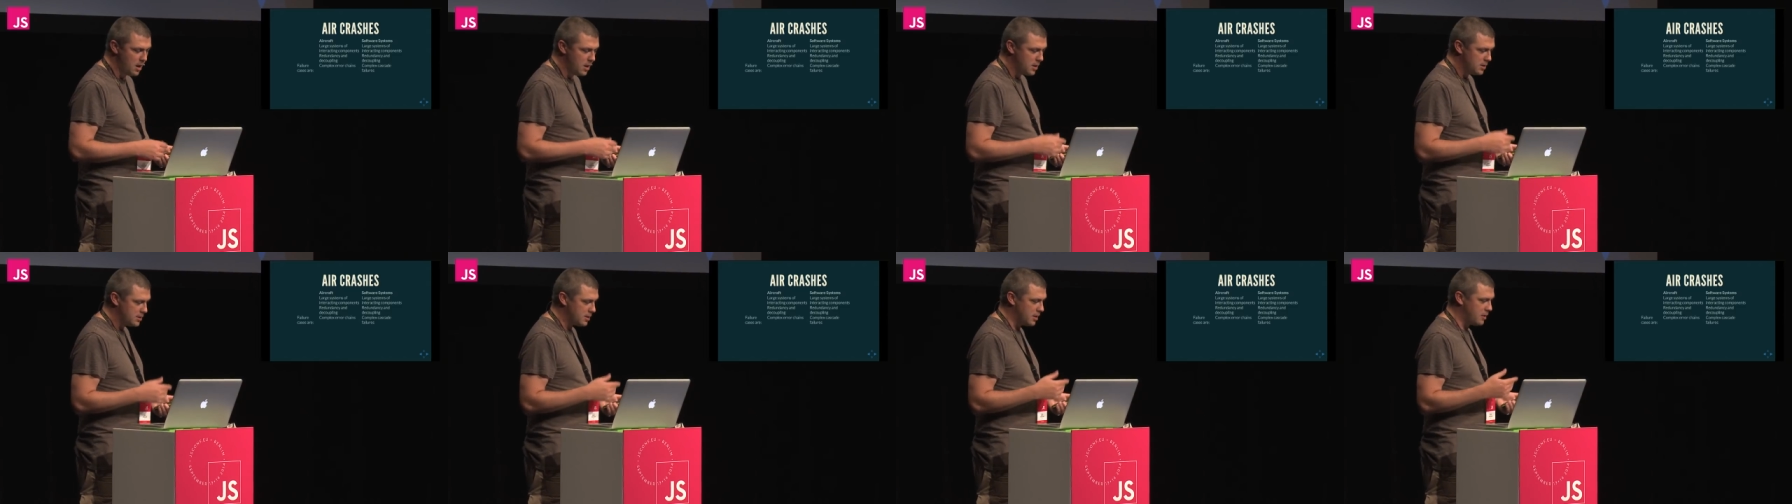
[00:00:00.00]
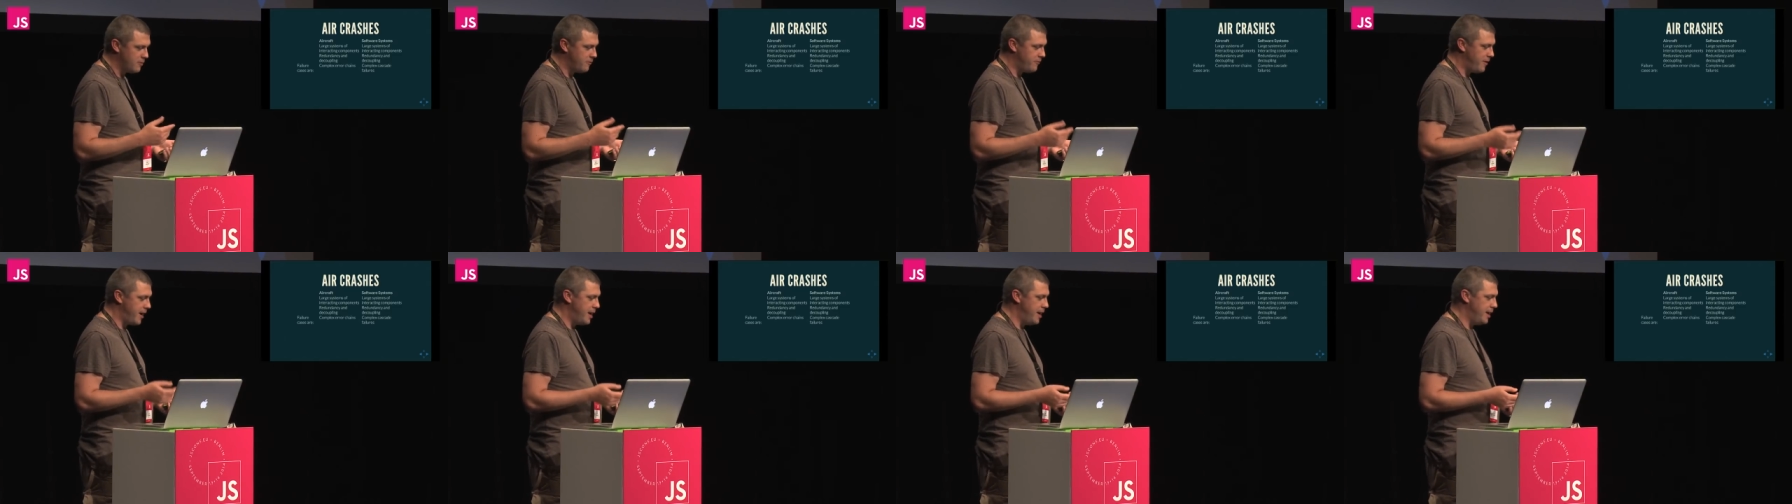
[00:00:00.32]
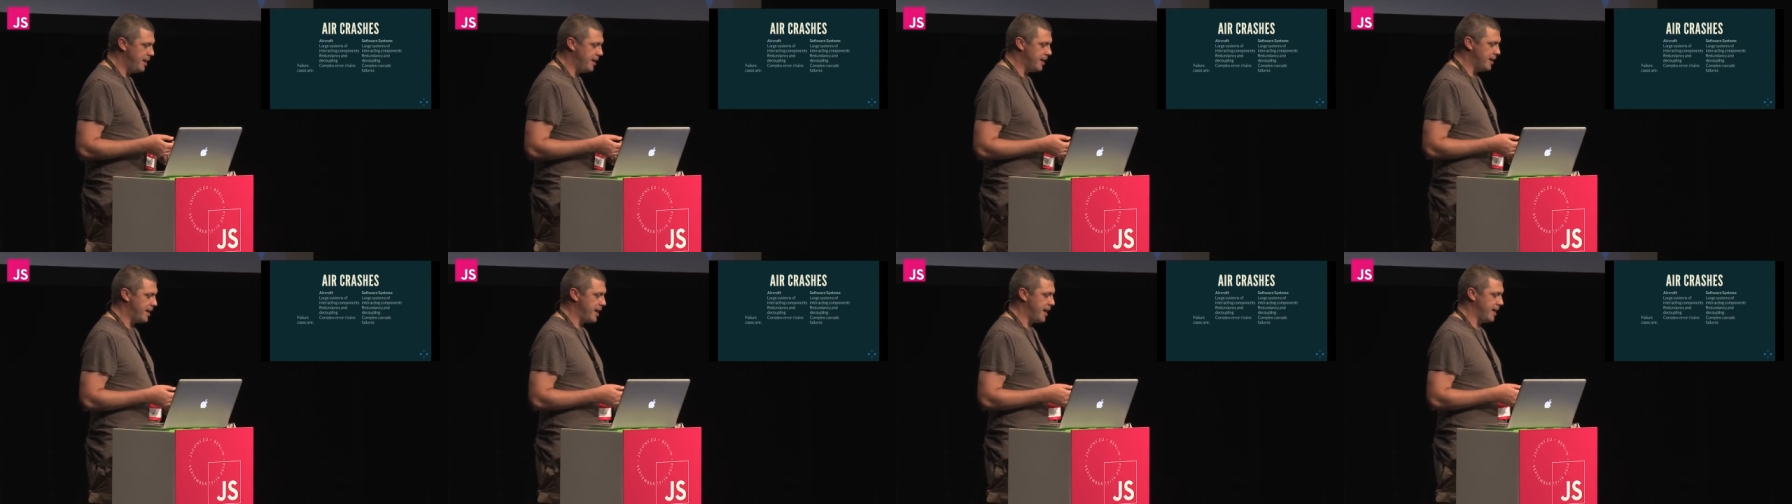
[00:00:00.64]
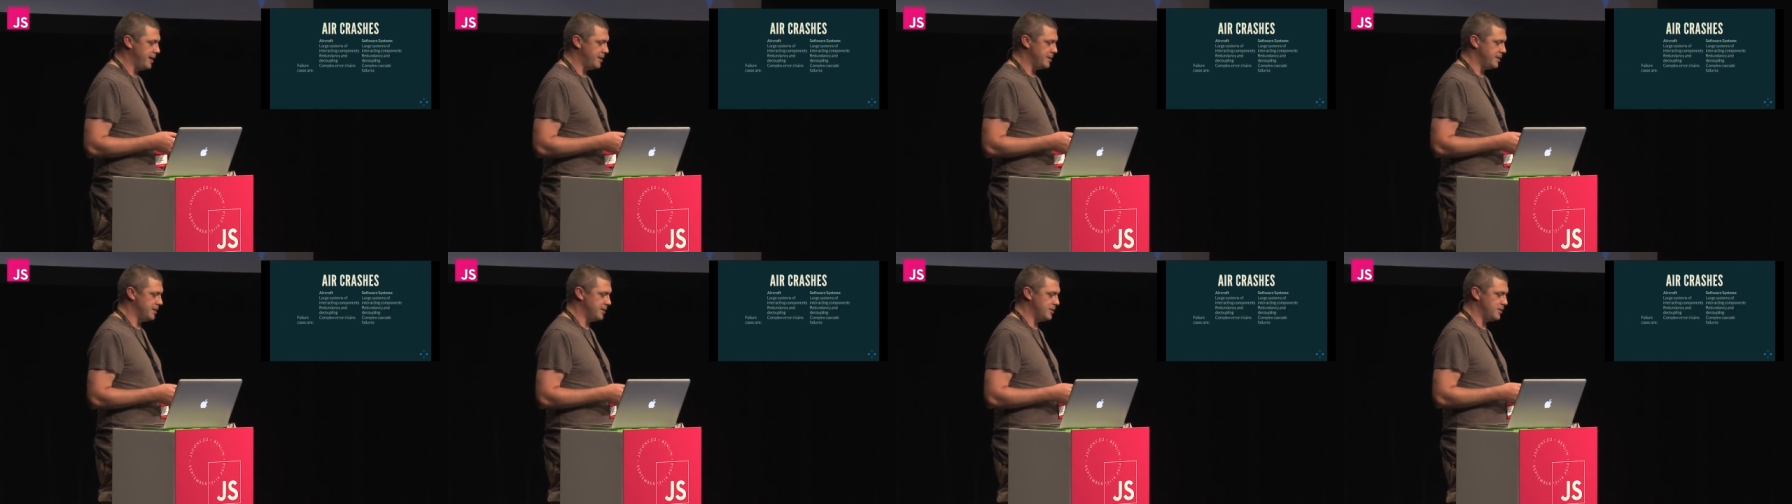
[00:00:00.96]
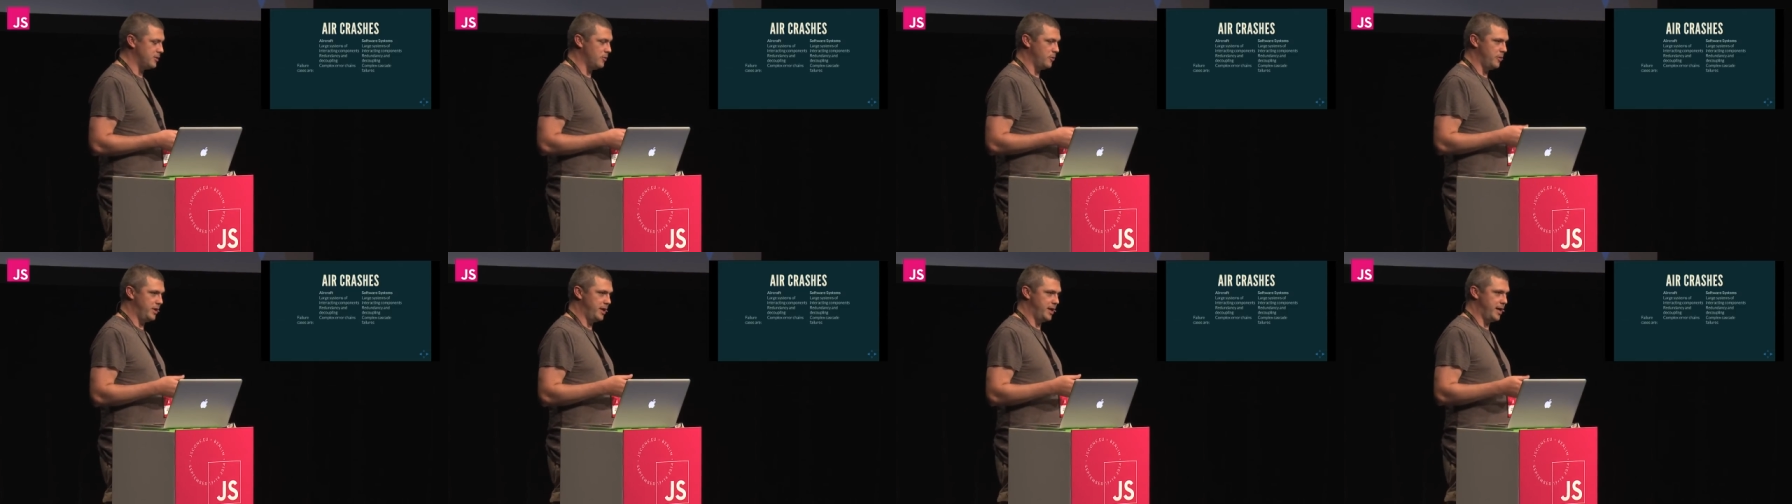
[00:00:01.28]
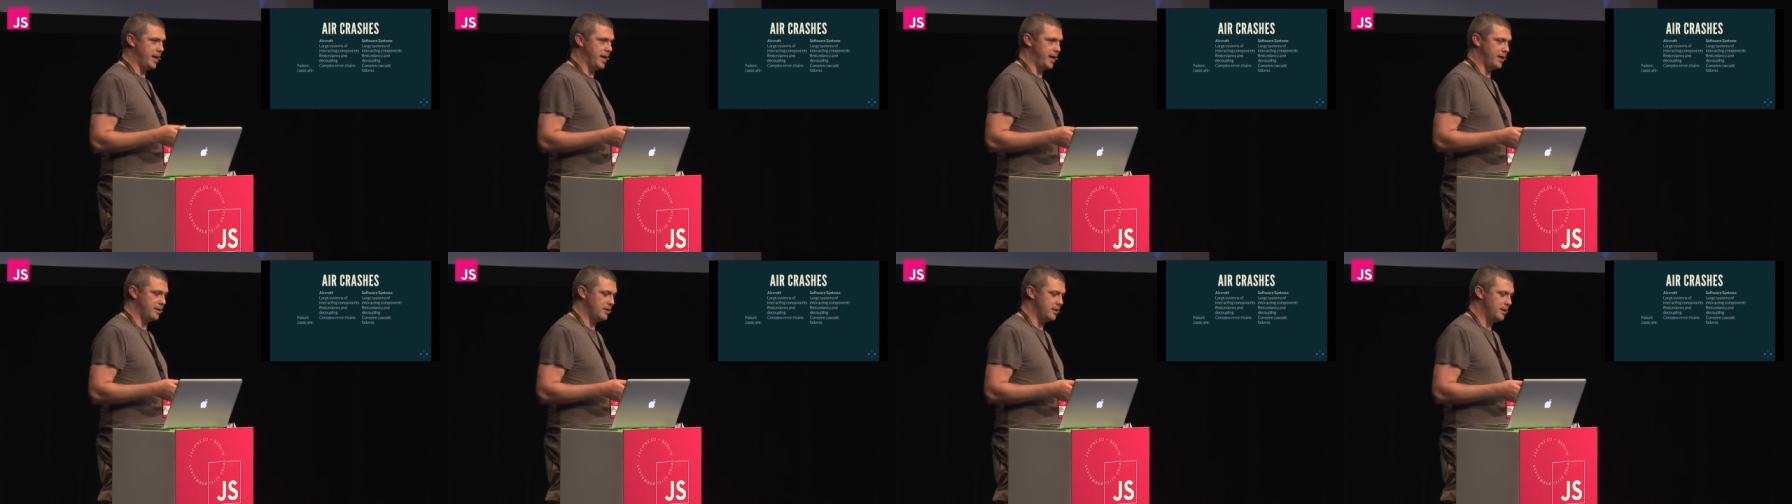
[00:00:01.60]
So the failure cases that we
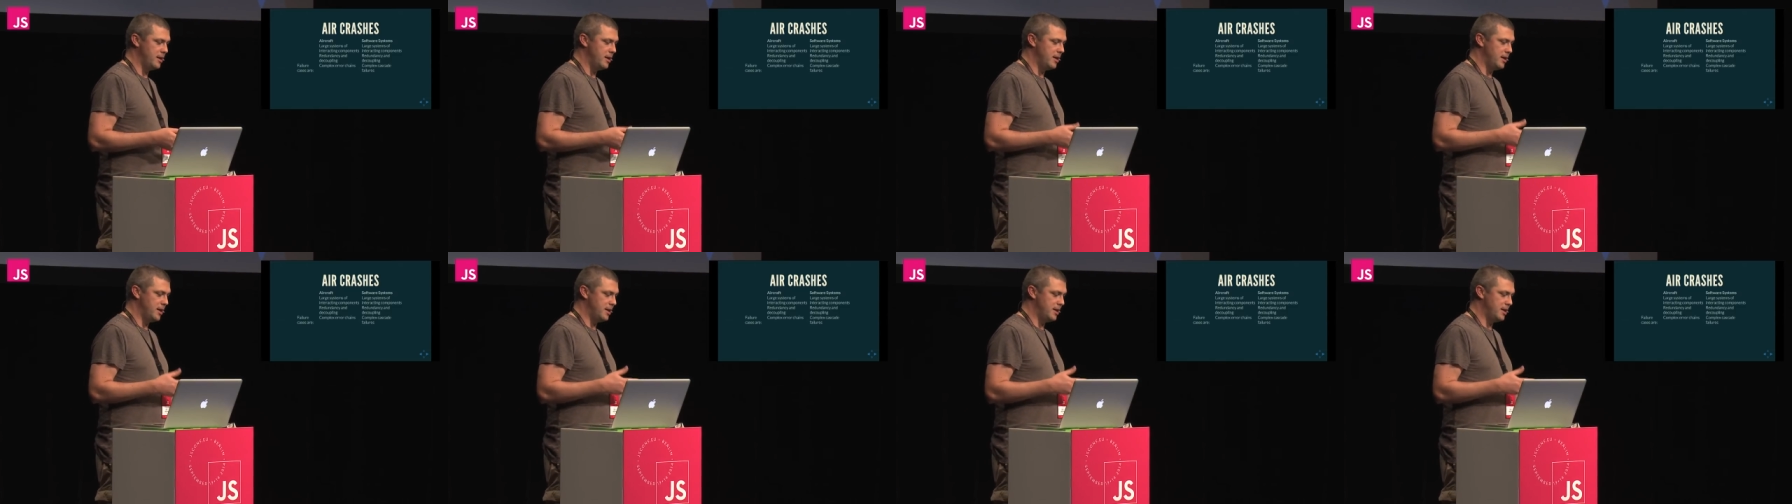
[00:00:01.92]
get